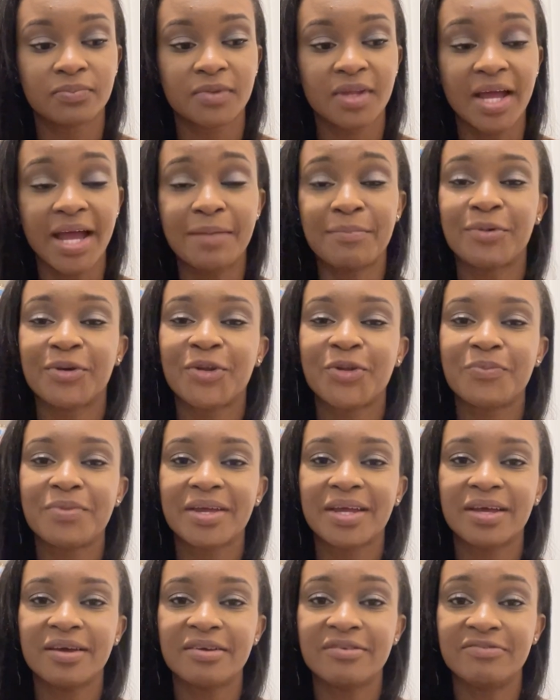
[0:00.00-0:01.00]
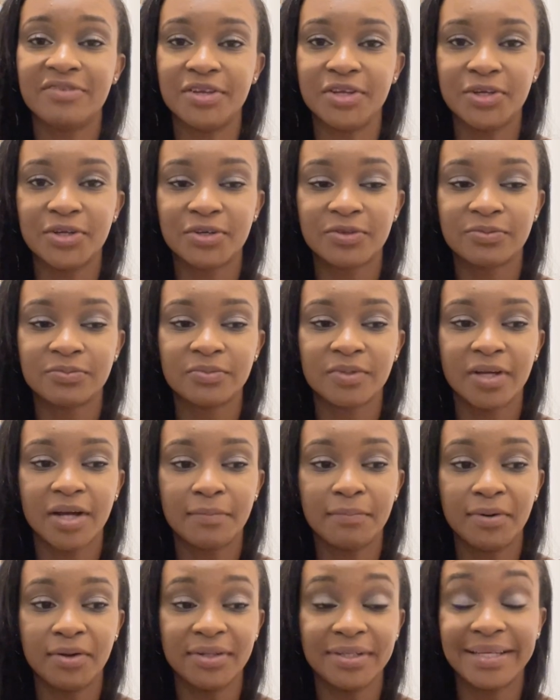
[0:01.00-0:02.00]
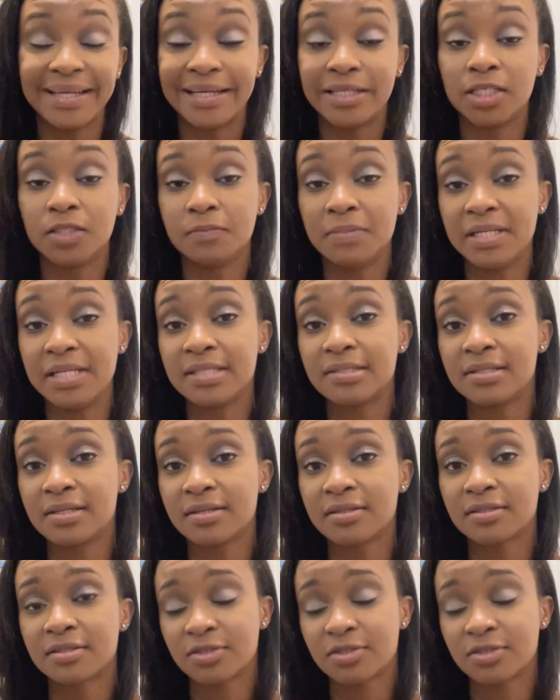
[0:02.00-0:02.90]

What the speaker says: gonna make a video about candle basics,